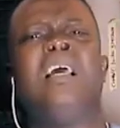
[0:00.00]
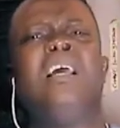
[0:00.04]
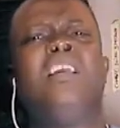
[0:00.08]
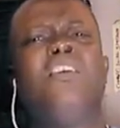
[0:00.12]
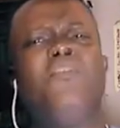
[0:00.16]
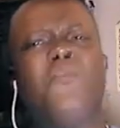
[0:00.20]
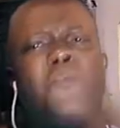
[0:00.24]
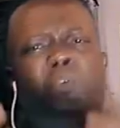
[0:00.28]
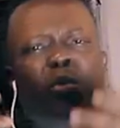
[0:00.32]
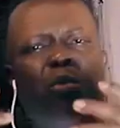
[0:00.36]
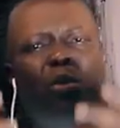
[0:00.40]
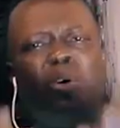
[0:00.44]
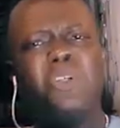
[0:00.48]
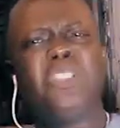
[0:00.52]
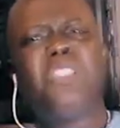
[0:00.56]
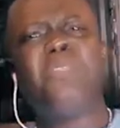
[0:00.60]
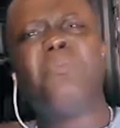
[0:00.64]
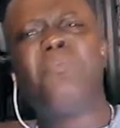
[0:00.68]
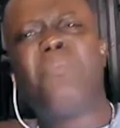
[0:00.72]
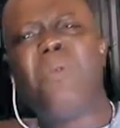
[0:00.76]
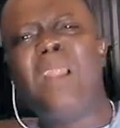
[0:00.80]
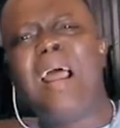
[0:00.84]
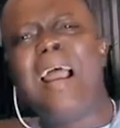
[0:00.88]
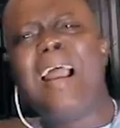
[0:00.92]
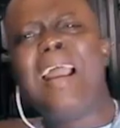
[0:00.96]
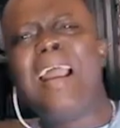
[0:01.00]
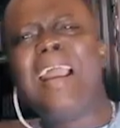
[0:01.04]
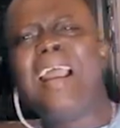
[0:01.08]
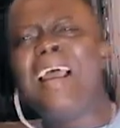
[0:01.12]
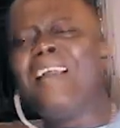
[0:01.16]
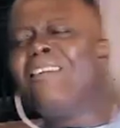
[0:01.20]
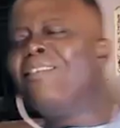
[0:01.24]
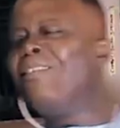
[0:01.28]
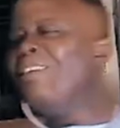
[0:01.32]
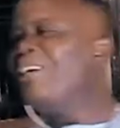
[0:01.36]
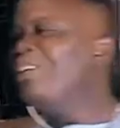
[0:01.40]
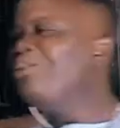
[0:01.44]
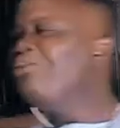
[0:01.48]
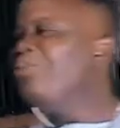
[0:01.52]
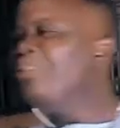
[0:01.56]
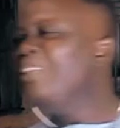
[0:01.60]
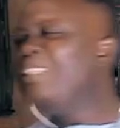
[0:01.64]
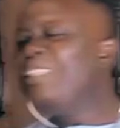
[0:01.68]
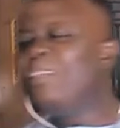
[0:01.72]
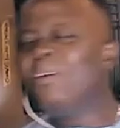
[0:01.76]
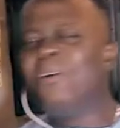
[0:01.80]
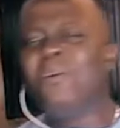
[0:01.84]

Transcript: If you multiply another 20